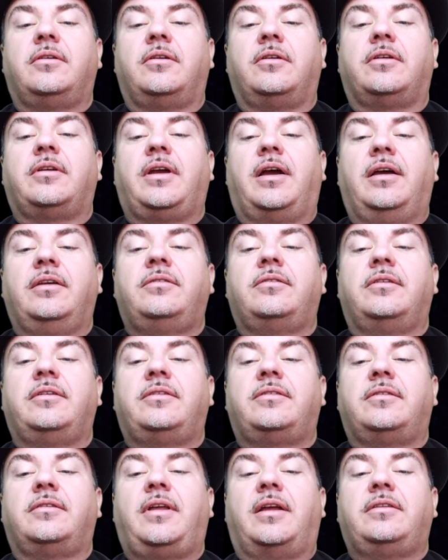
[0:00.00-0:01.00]
that are constantly
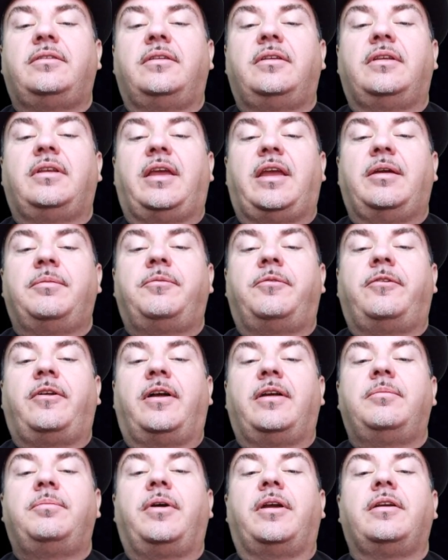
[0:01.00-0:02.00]
selected and
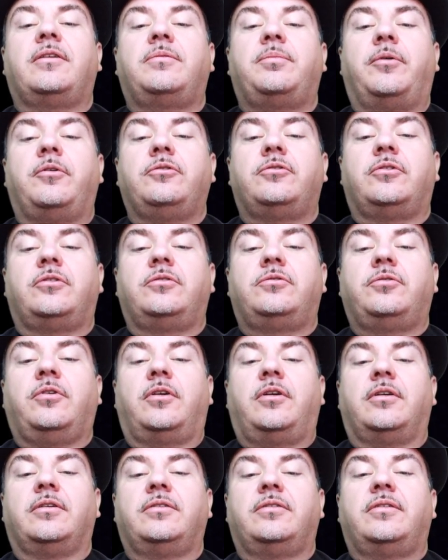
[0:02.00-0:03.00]
amplified by exposure to
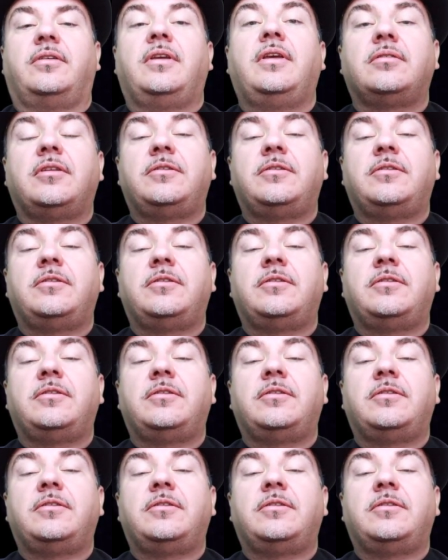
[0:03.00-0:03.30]
drugs.